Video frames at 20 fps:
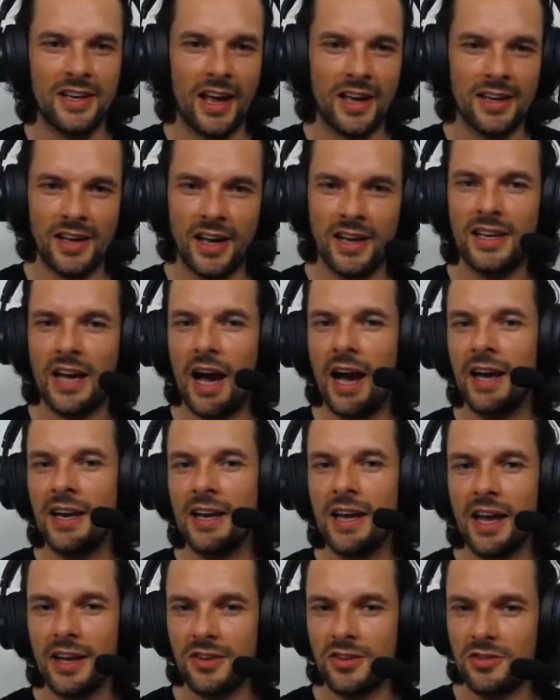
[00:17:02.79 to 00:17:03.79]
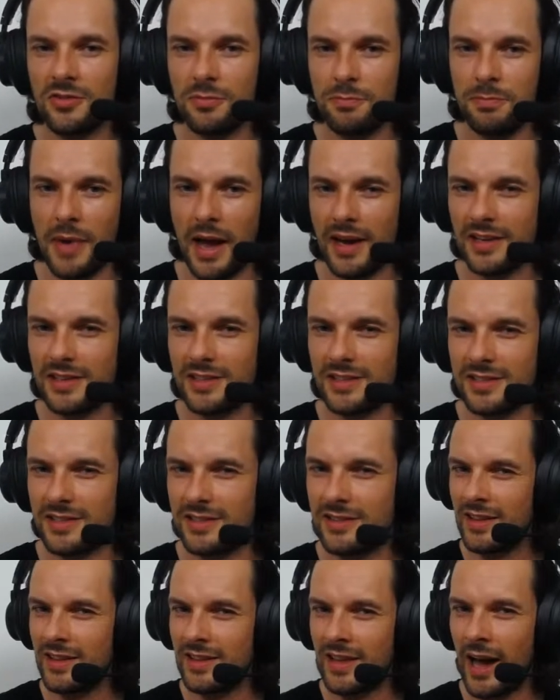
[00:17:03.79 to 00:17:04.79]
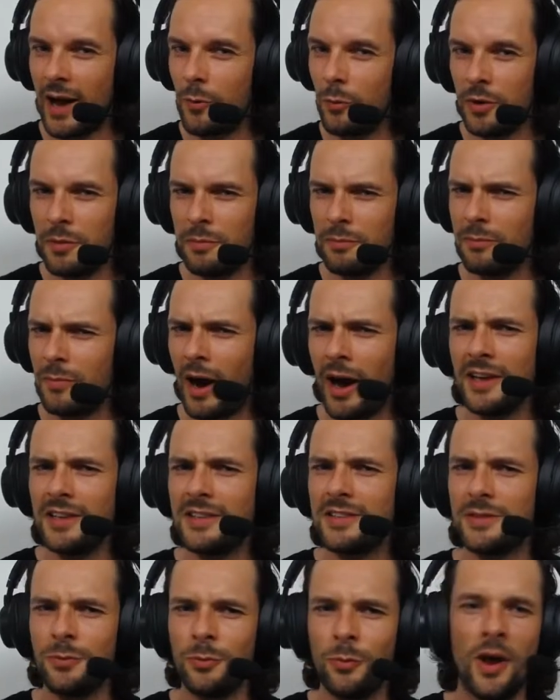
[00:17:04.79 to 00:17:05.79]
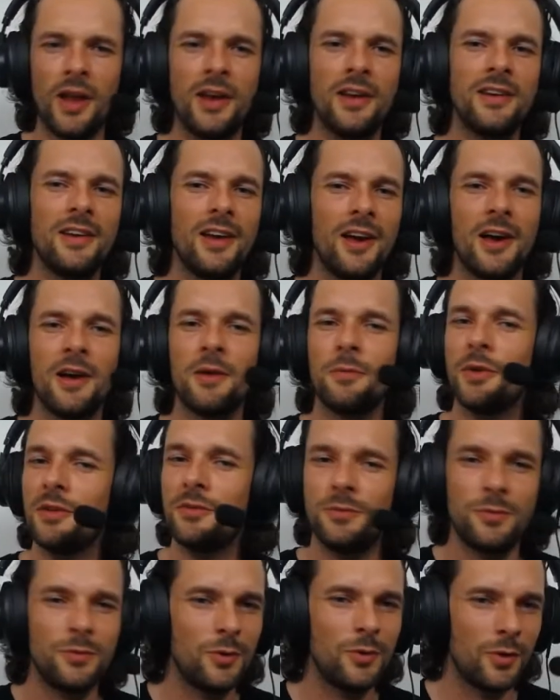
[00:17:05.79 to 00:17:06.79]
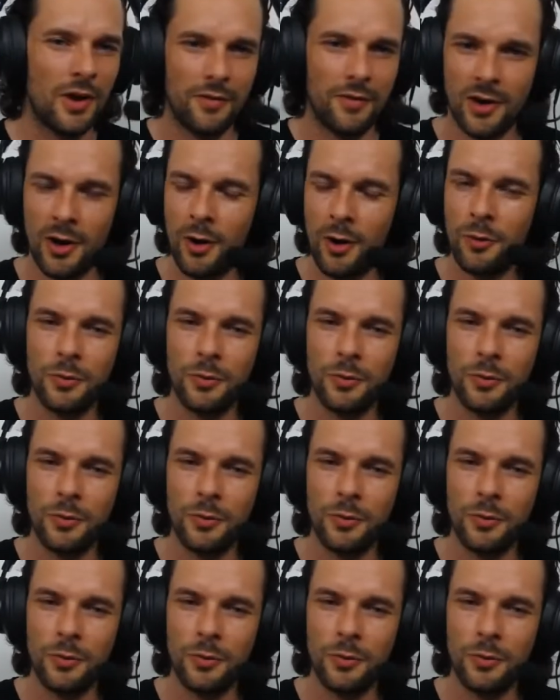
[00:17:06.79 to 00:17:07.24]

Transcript: I kind of expect that one might win, but you never know.